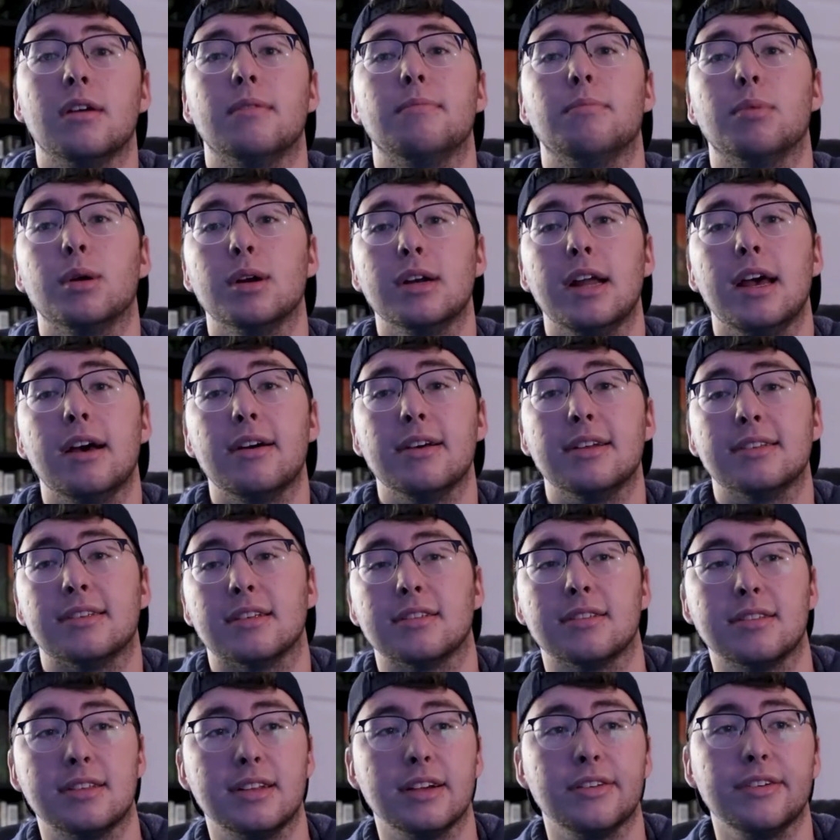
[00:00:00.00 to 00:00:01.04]
Burnout is a
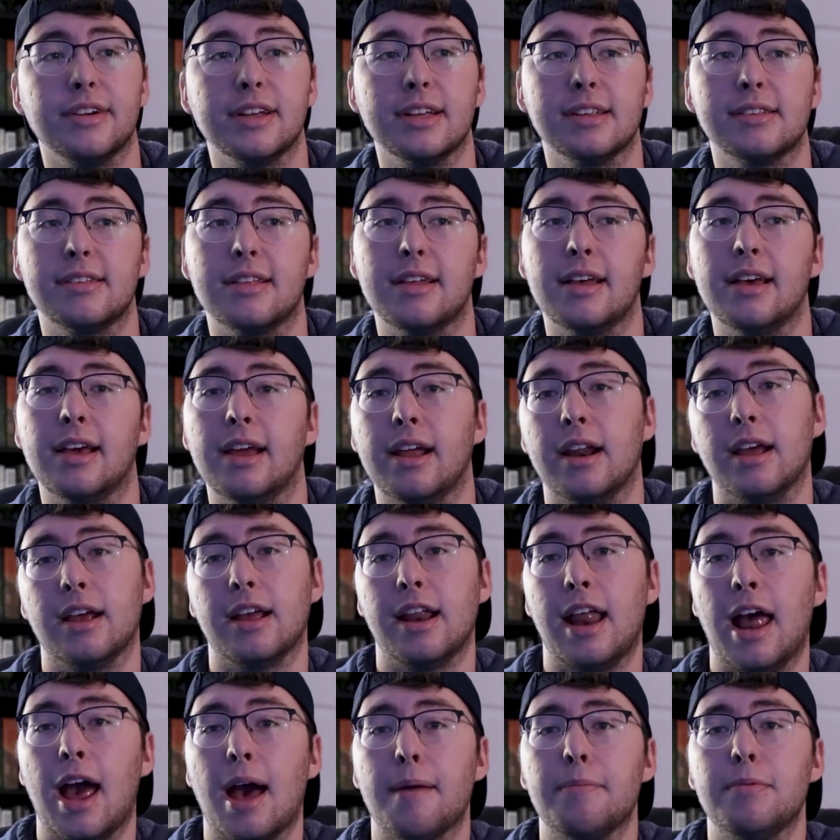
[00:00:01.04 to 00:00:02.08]
serious thing and it
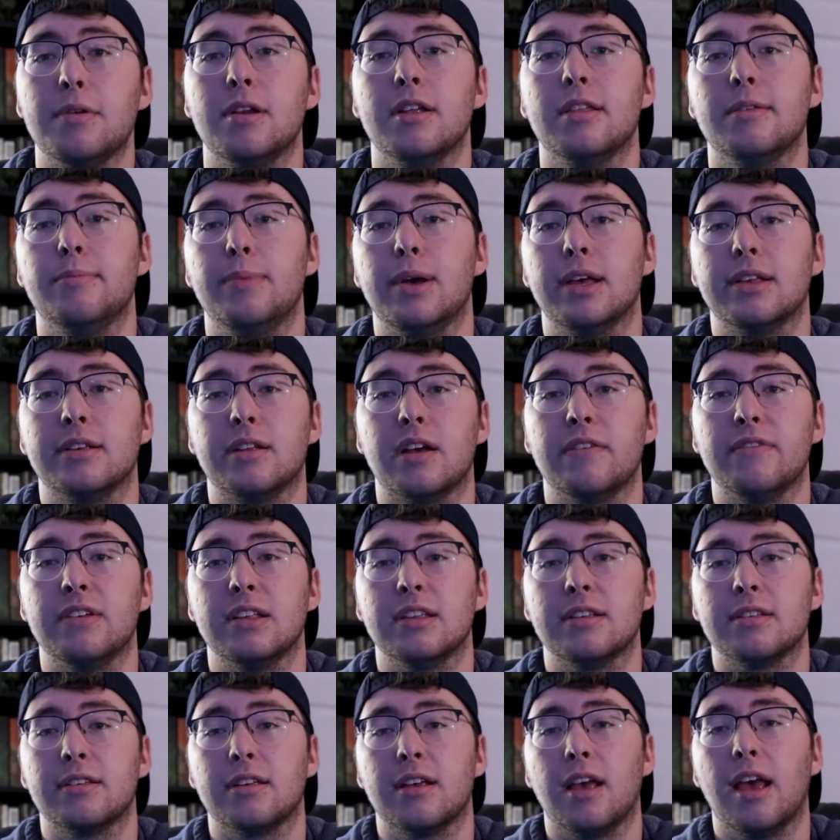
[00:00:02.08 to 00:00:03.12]
can happen to the best of
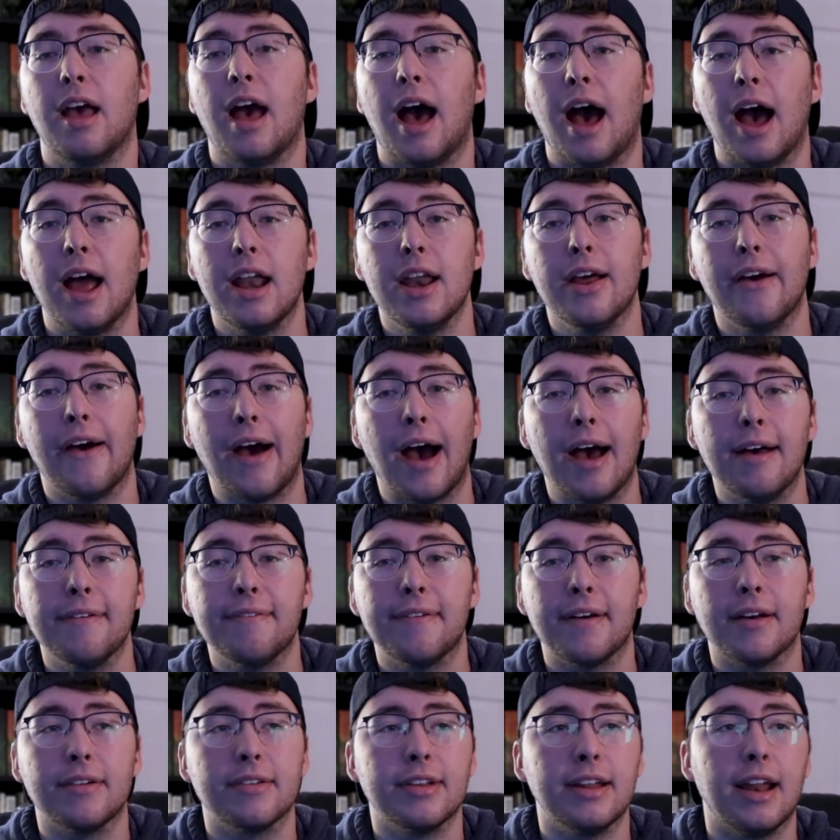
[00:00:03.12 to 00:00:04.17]
us. I know I
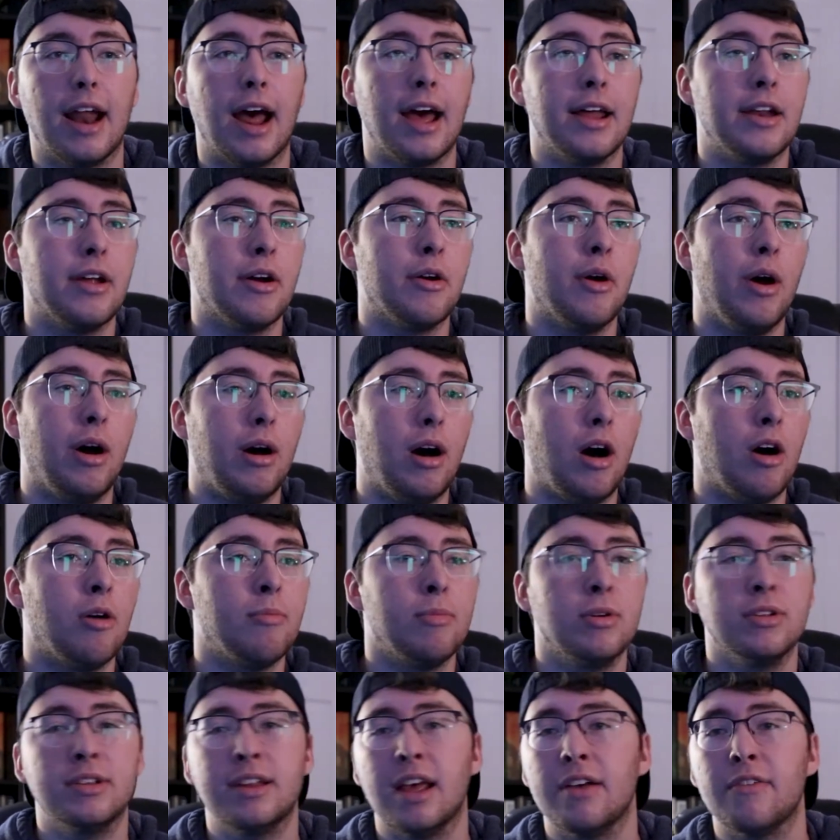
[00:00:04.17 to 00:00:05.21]
felt it, I know
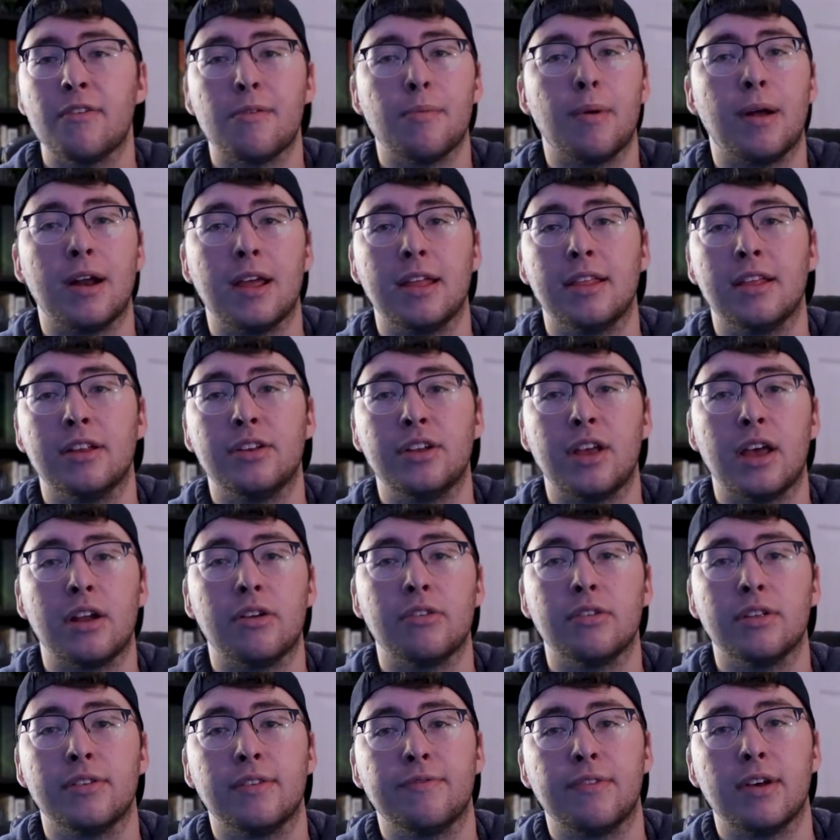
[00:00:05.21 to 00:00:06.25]
almost everybody in the
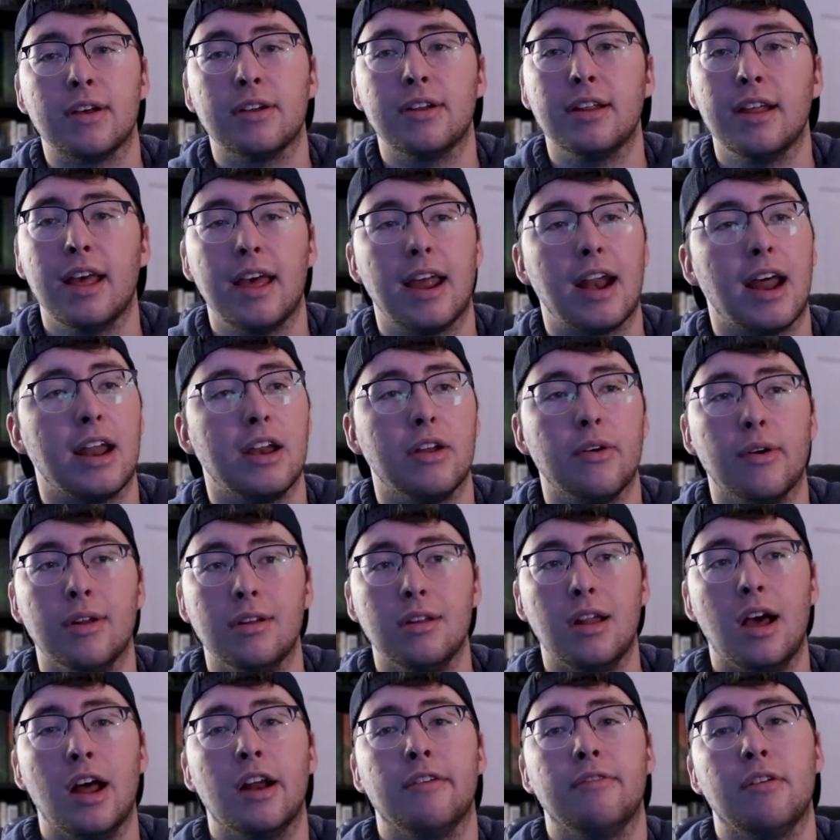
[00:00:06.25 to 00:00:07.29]
channel has felt it, and I know a
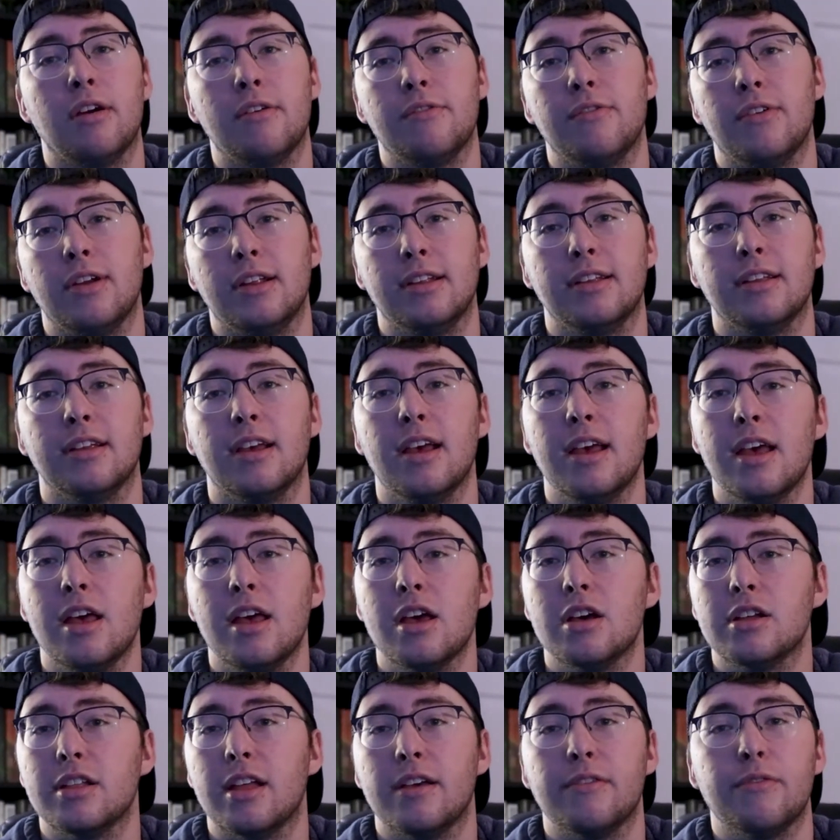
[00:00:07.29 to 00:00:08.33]
lot of our friends.
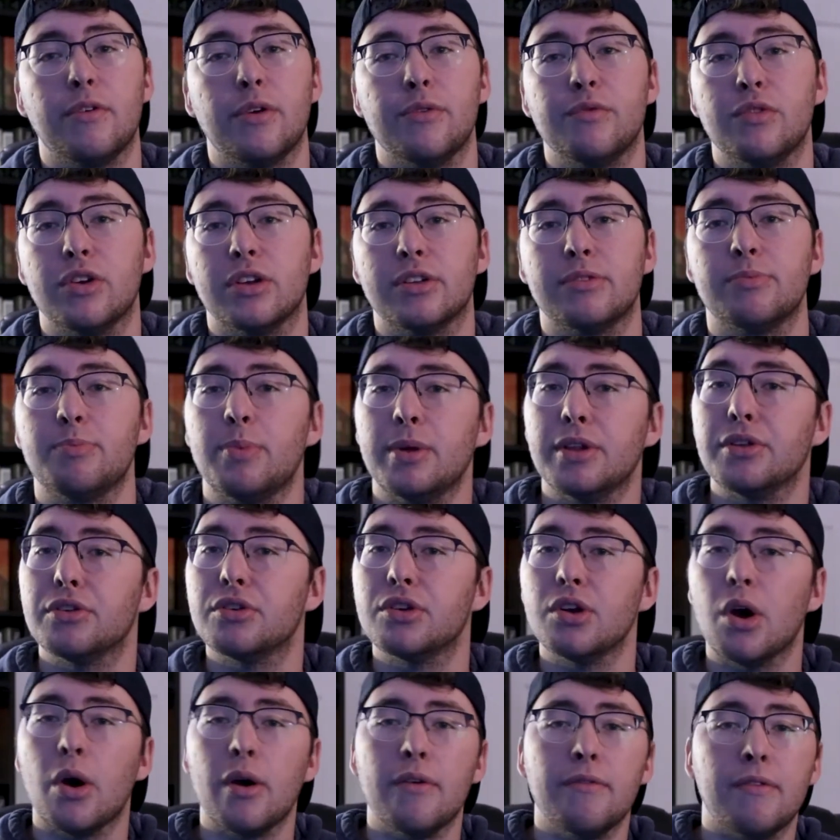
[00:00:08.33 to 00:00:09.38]
We've just been
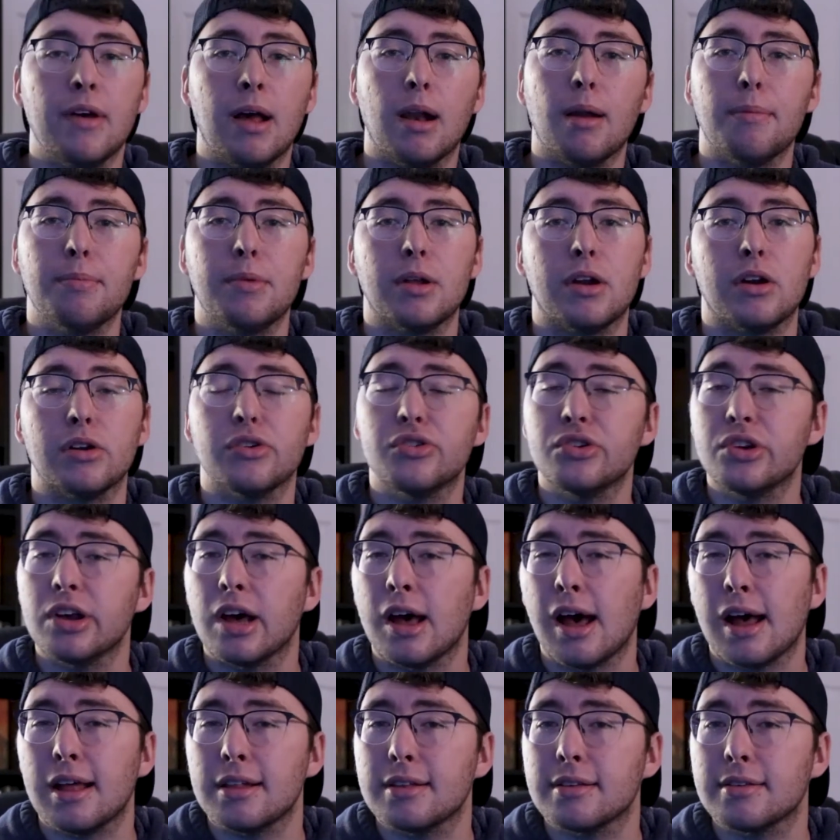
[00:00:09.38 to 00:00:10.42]
so enveloped in our
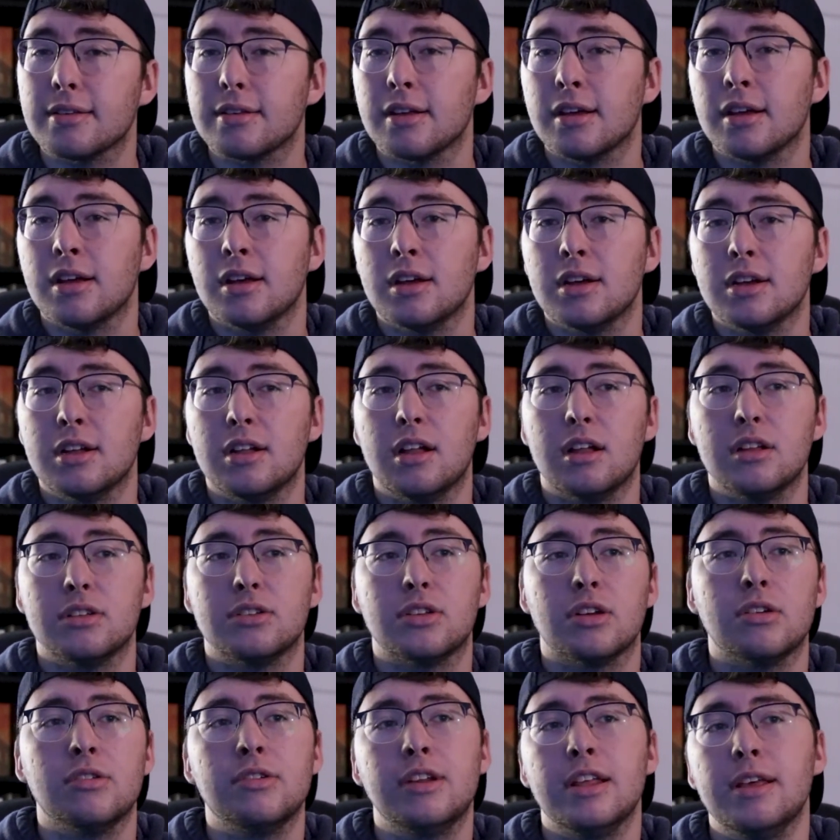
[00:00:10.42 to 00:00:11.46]
shots,
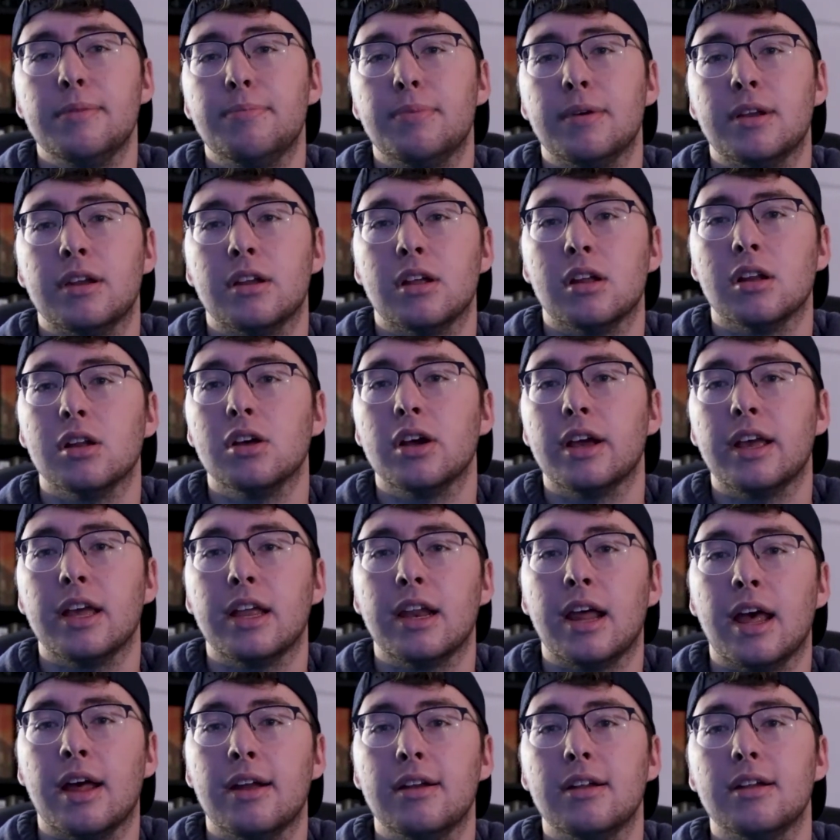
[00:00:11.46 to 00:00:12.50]
so deep into looking
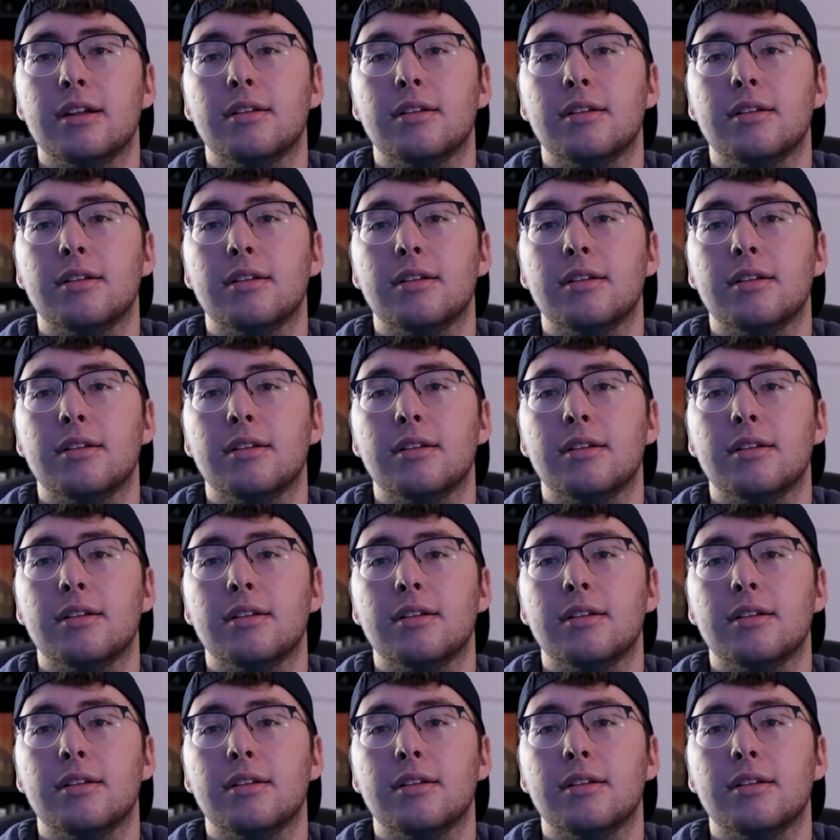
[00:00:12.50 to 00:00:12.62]
at